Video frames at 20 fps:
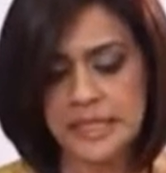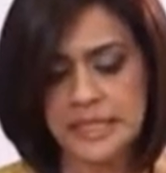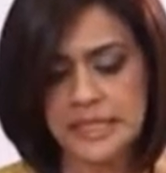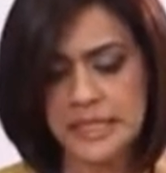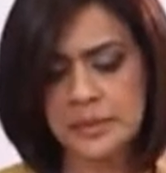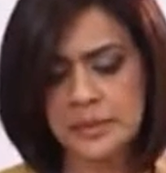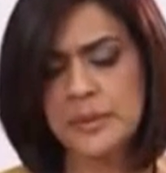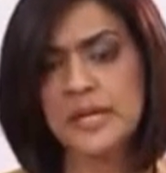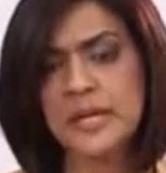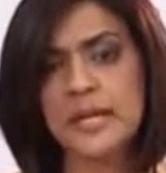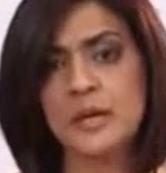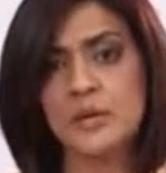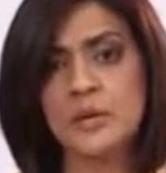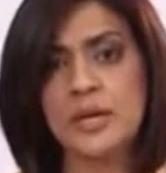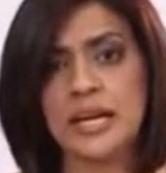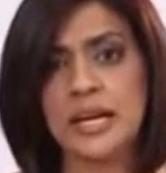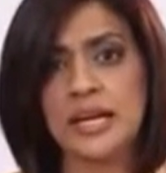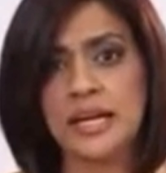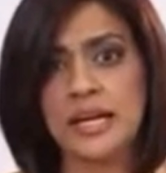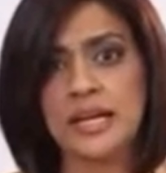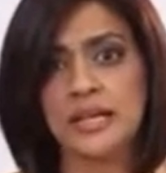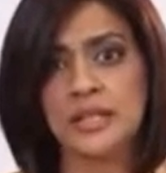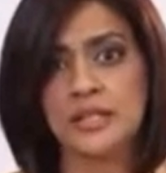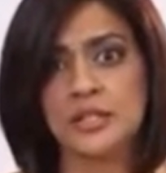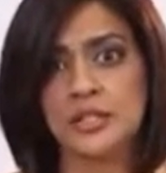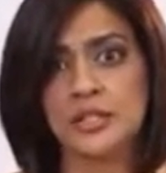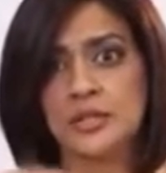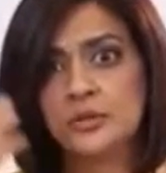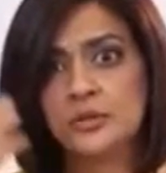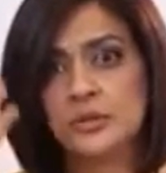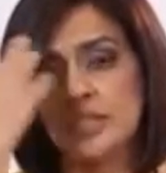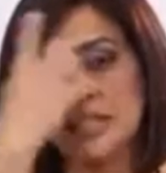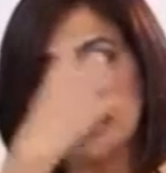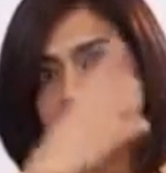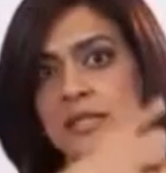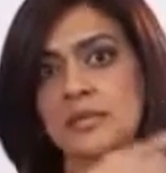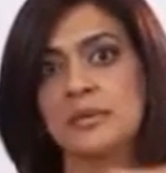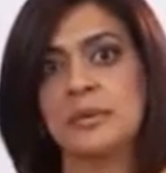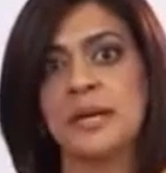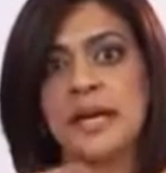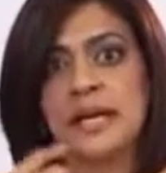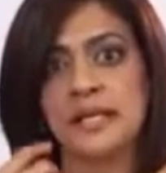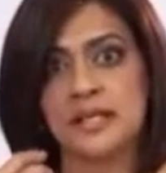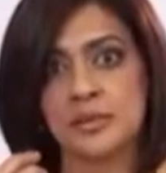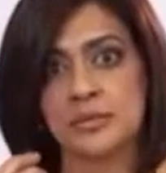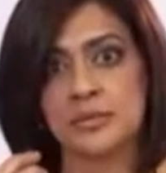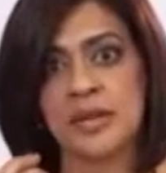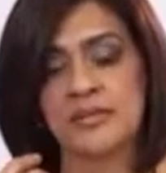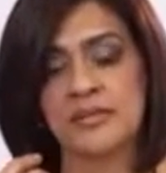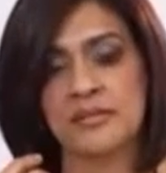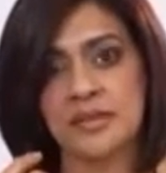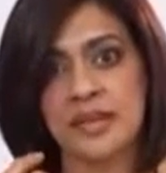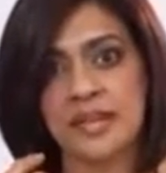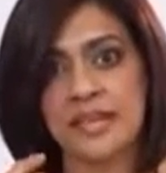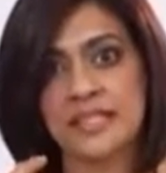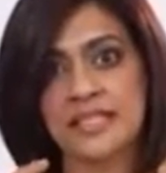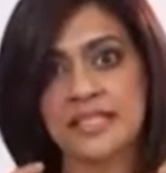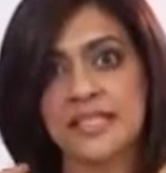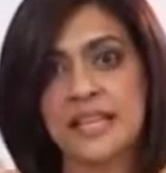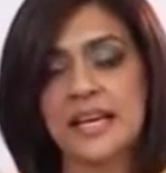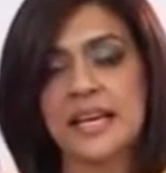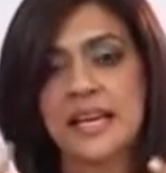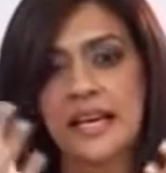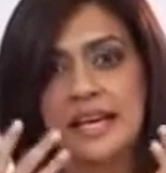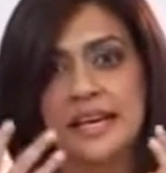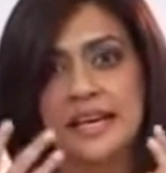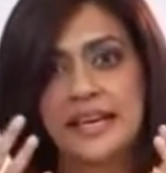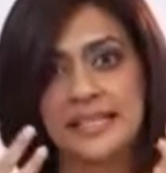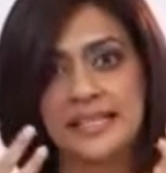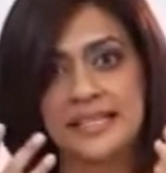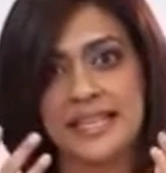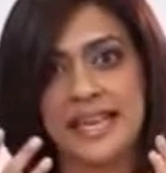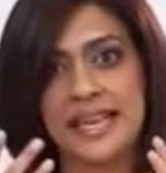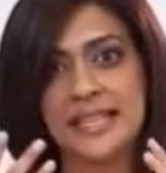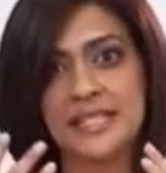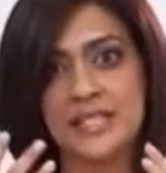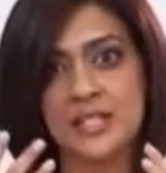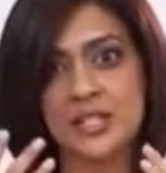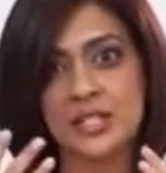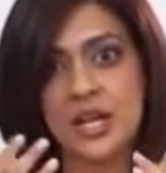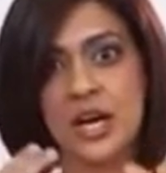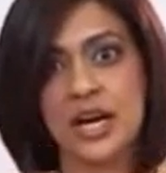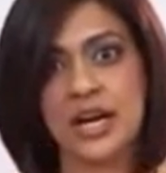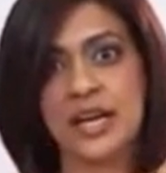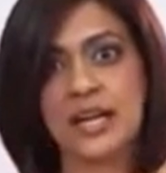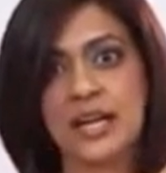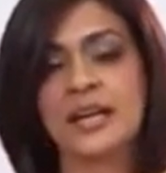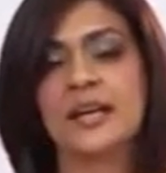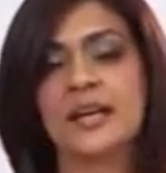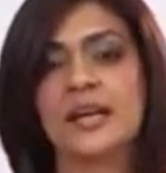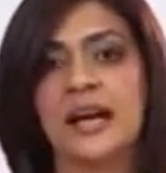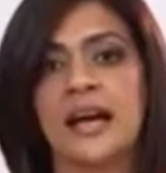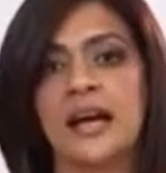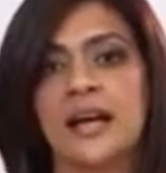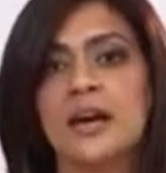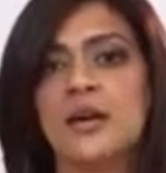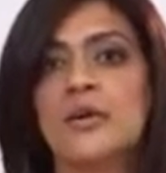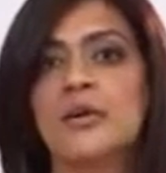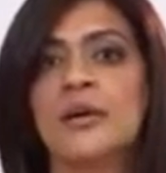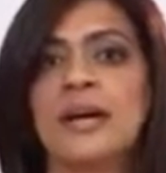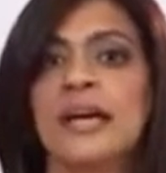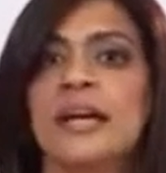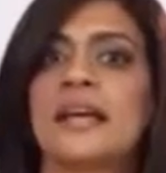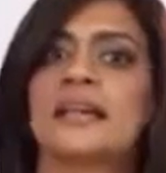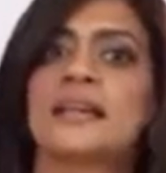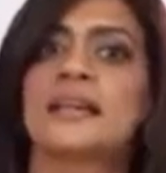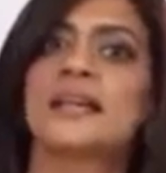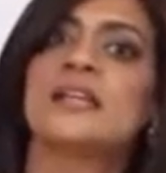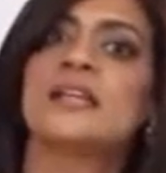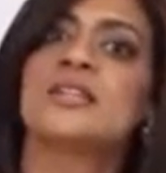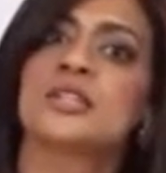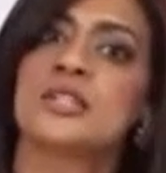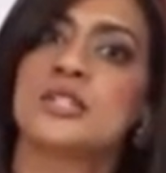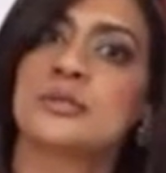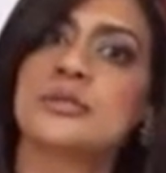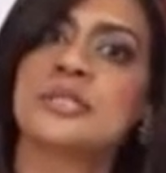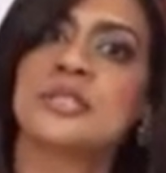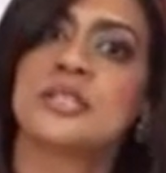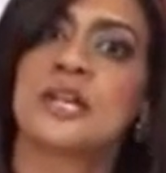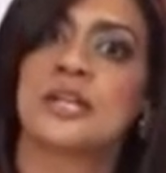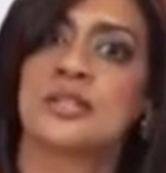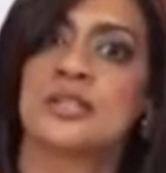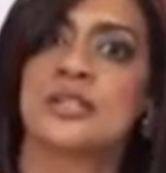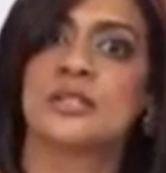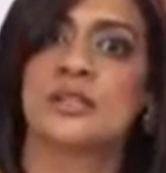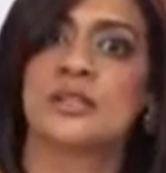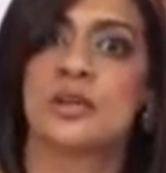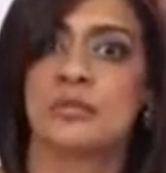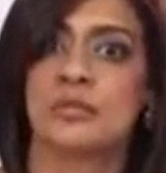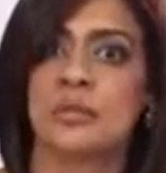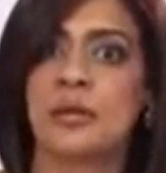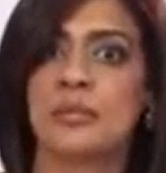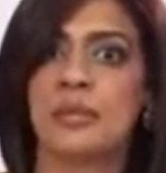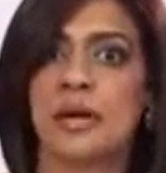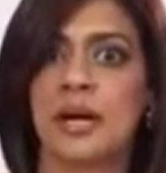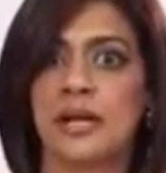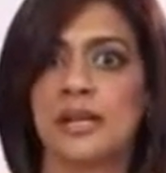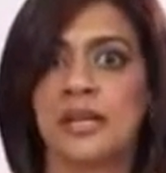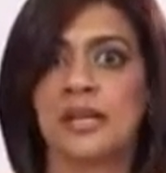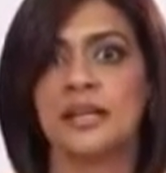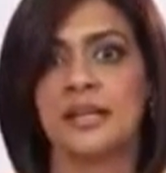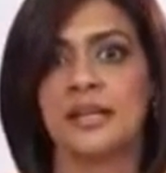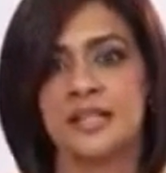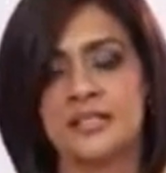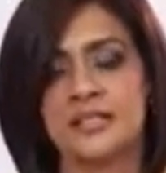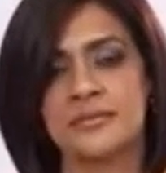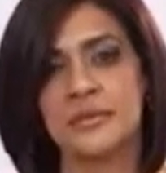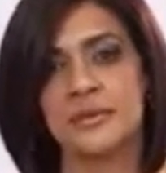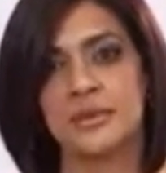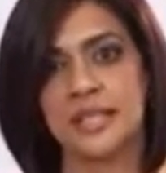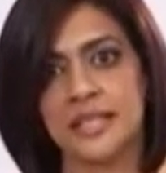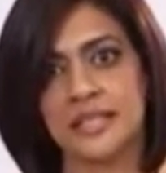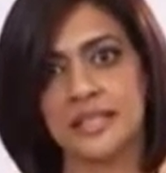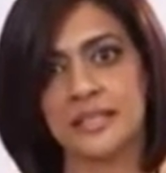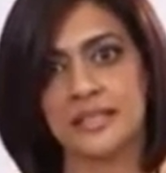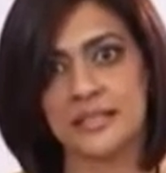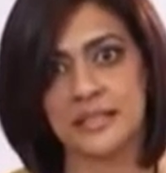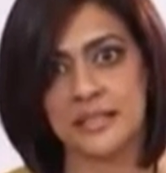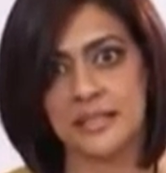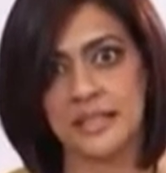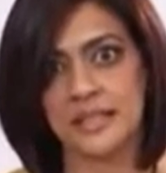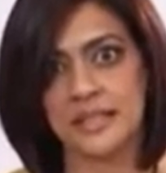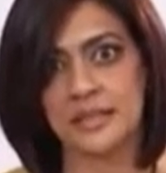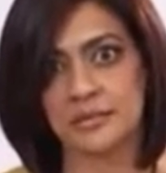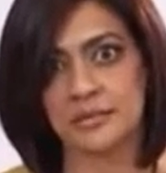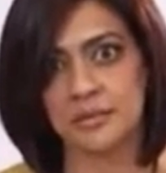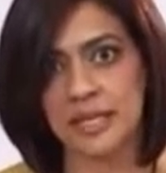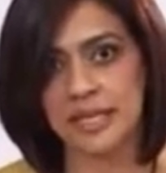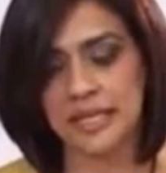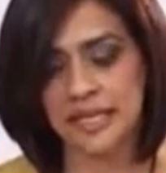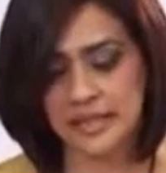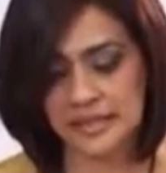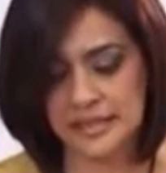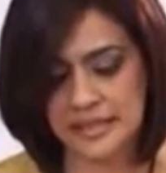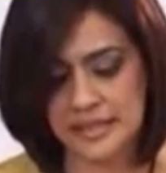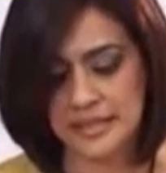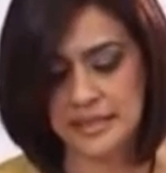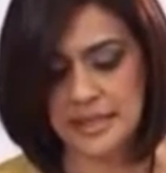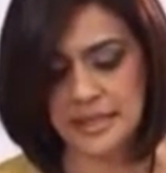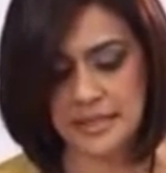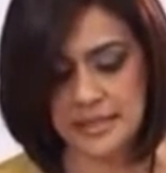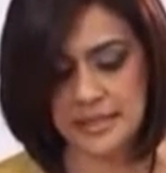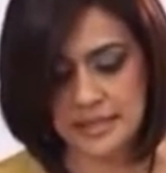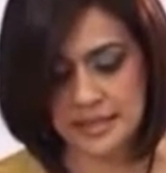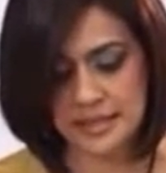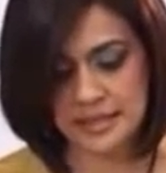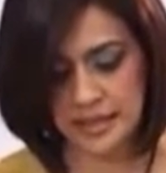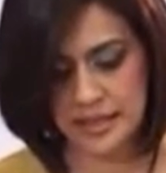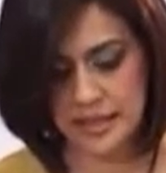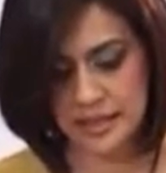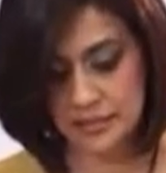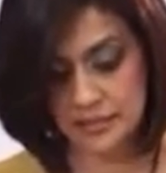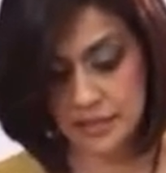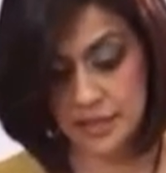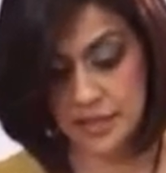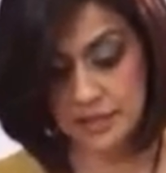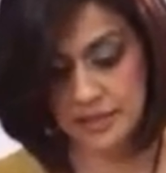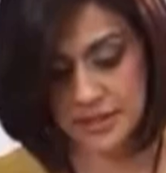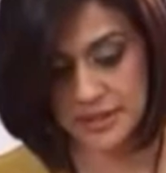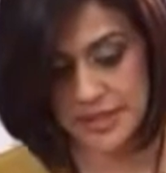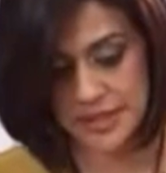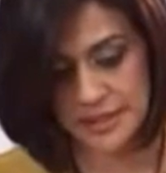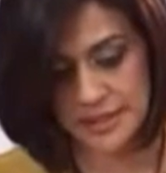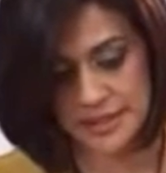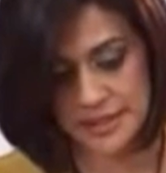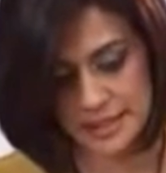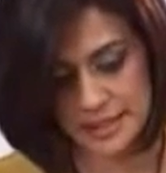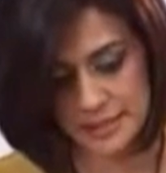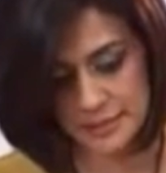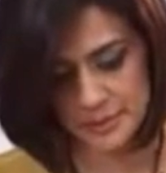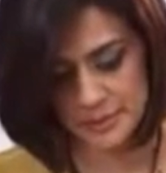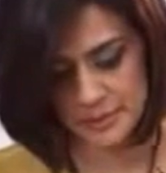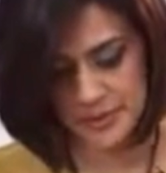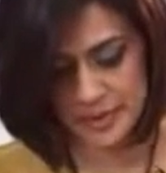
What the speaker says: Typically what I like to do is apply it on my face, and as that's drying, I go ahead and I just massage it on my body, exfoliating the skin on my hands and legs and wherever else.